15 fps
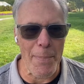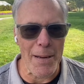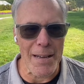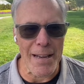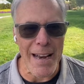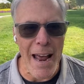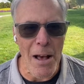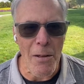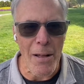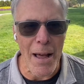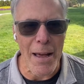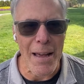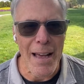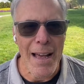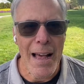But now
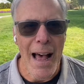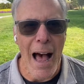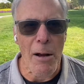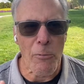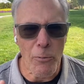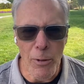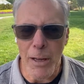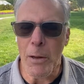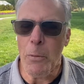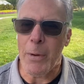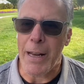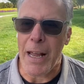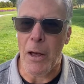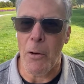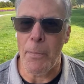I I really
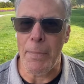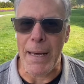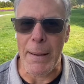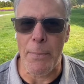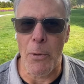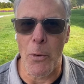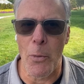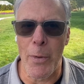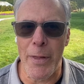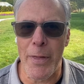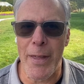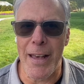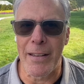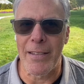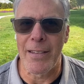want to help people with
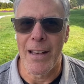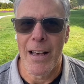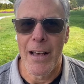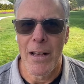this.